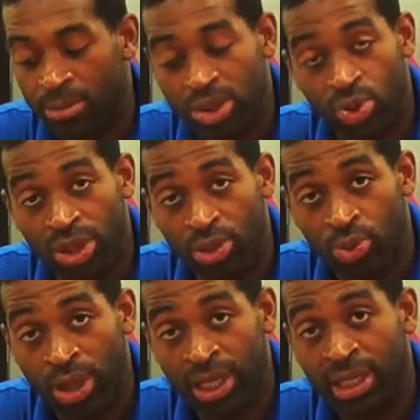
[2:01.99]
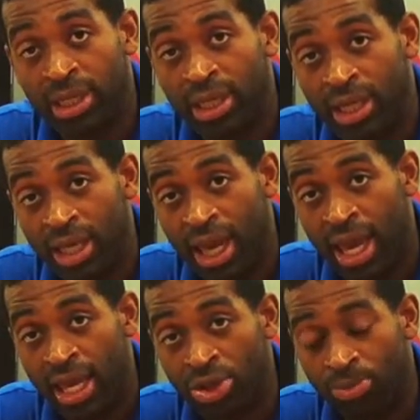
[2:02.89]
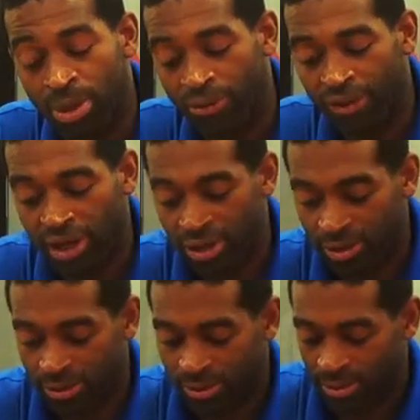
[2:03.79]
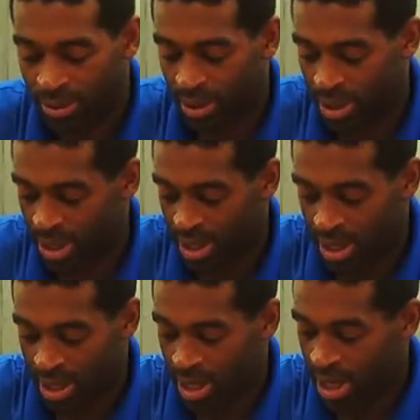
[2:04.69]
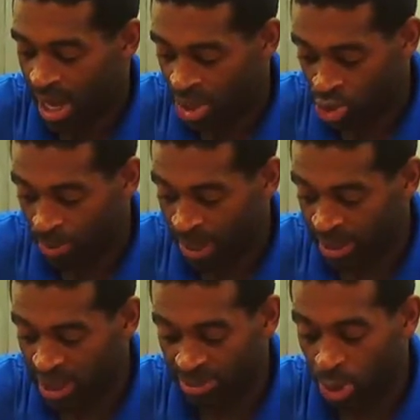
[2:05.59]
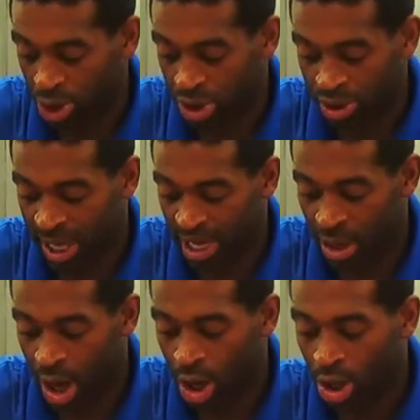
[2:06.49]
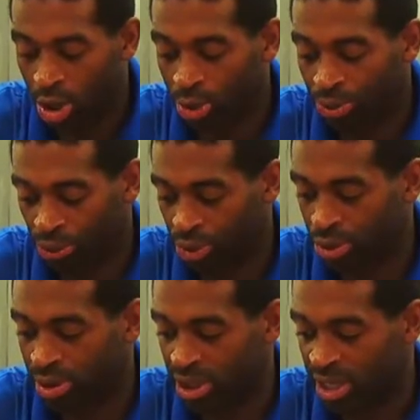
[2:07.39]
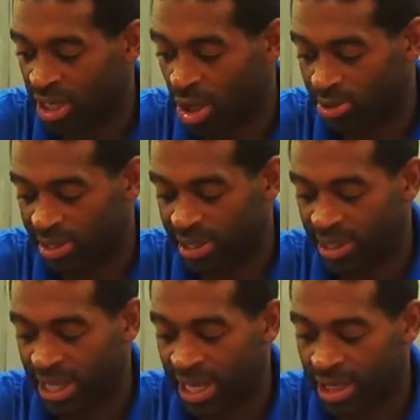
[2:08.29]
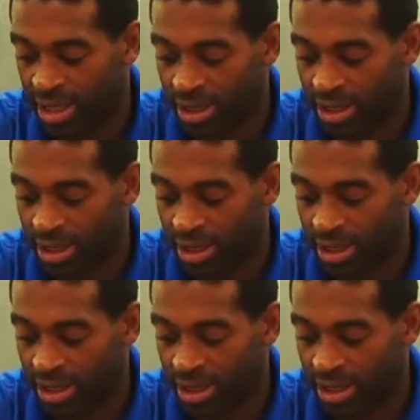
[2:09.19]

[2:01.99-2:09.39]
between the ring and your middle finger. And you repeat this motion kind of all through till you hit all slits of the hand.